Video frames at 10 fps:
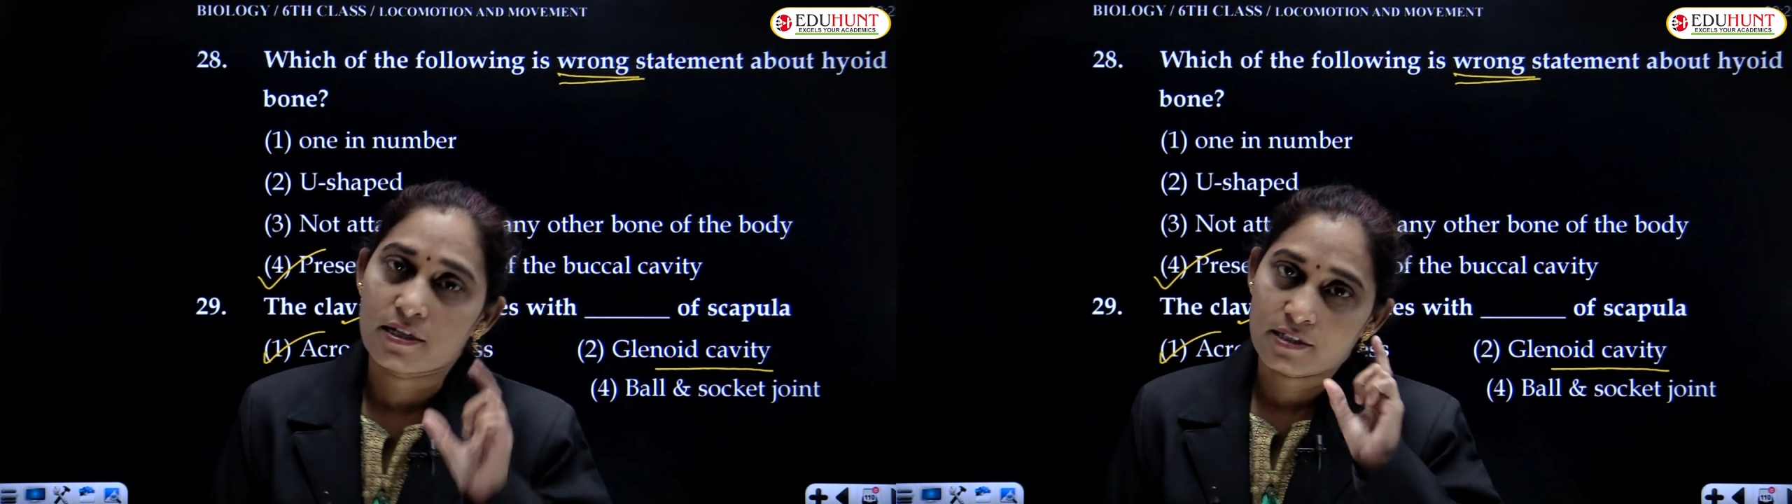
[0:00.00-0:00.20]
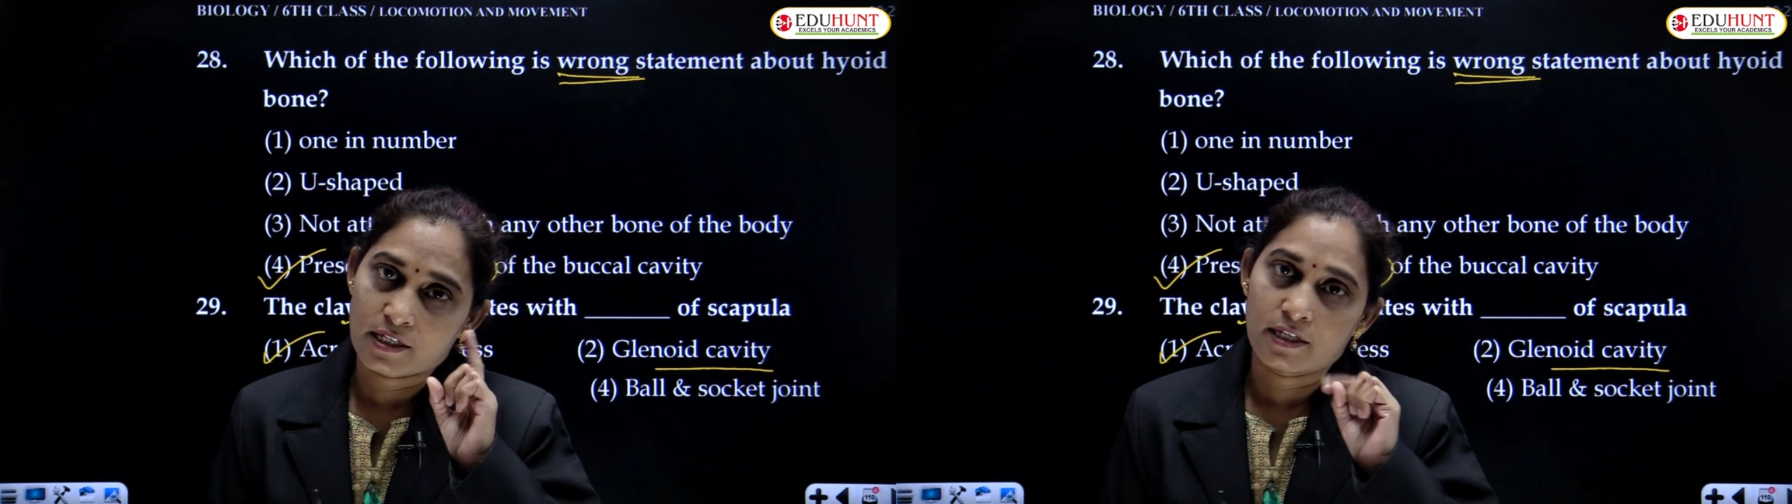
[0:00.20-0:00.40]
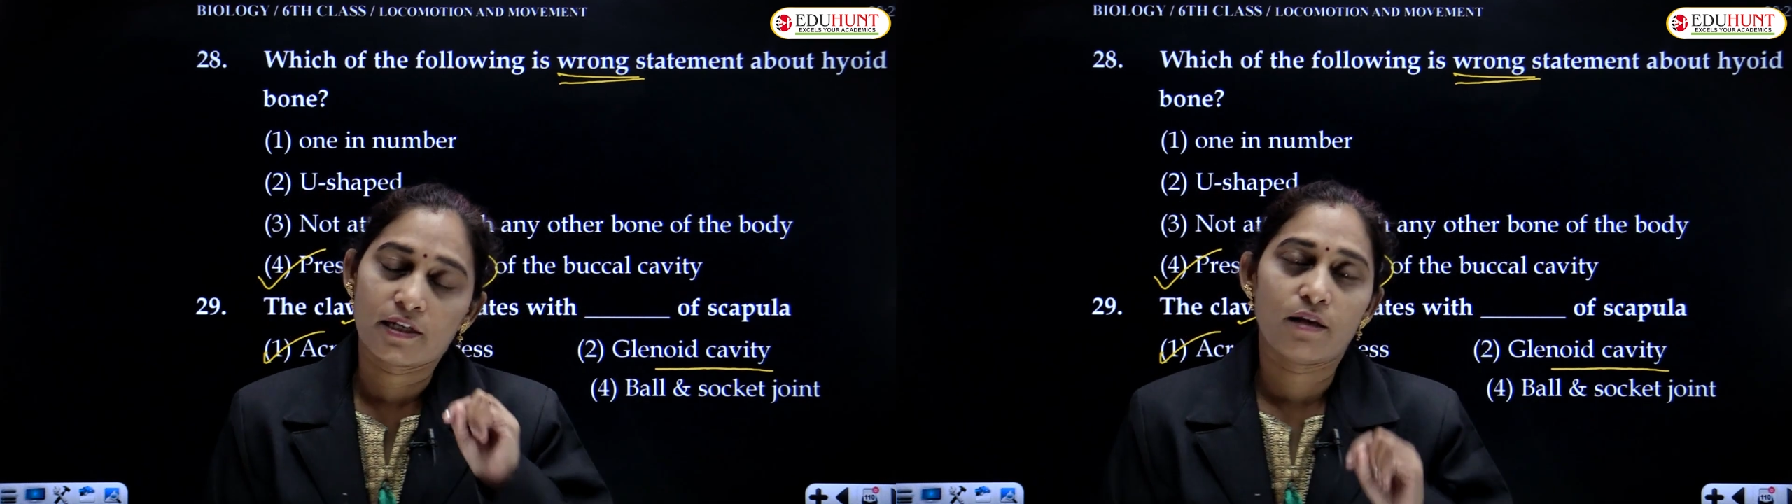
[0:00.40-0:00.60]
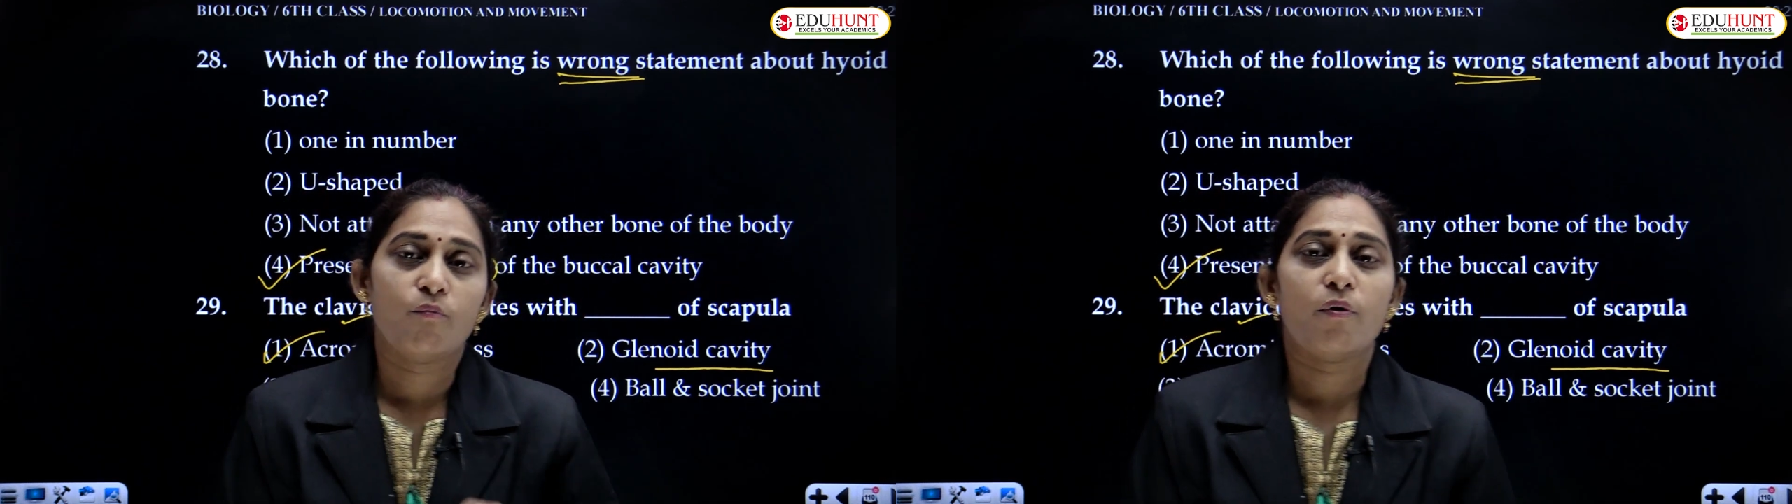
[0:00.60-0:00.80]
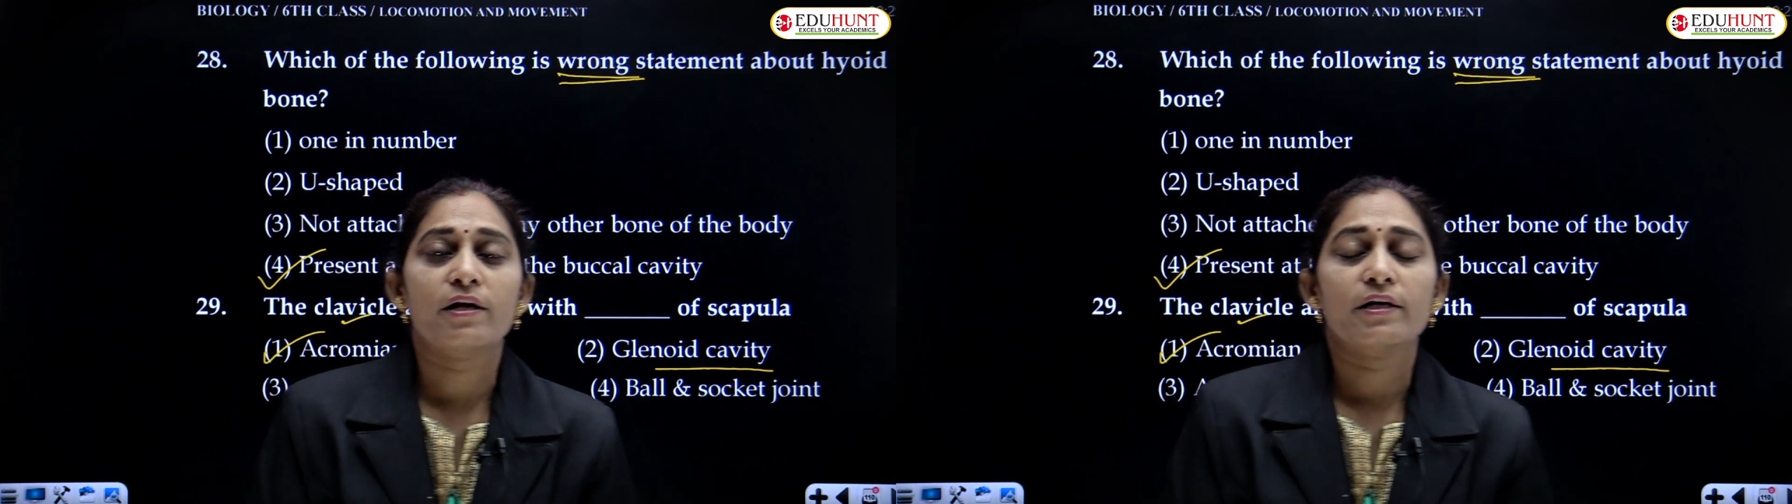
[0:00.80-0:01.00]
a single
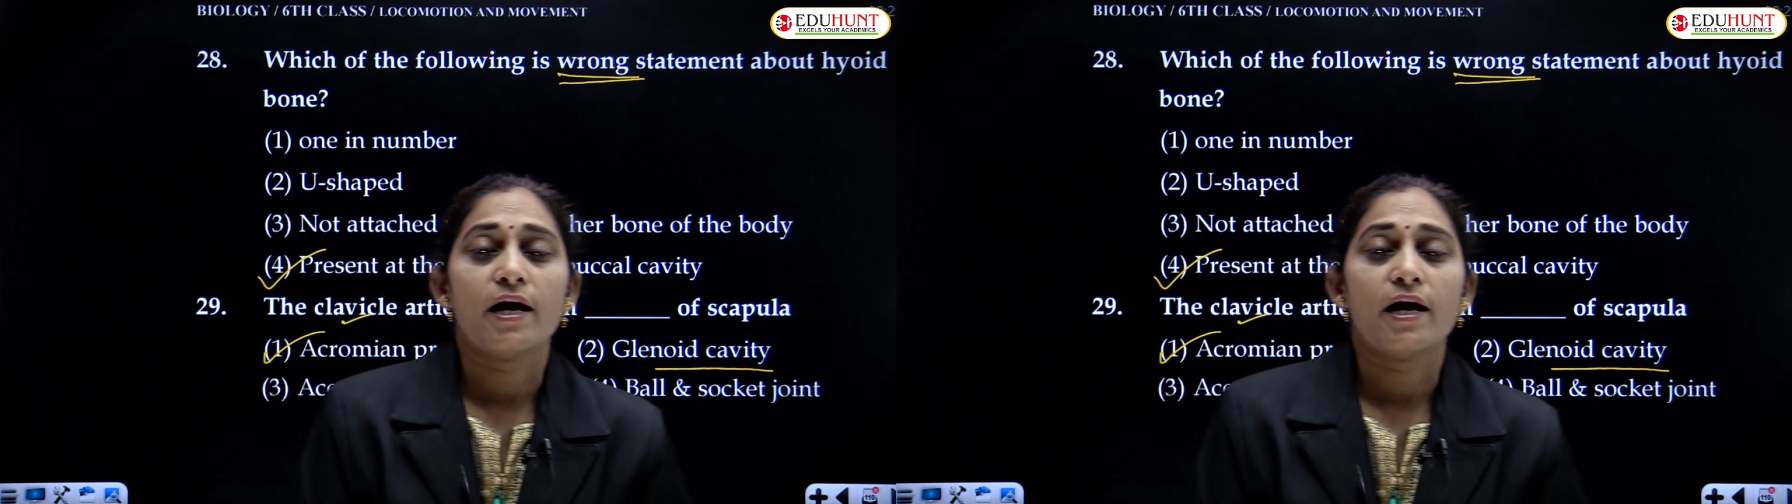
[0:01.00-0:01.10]
one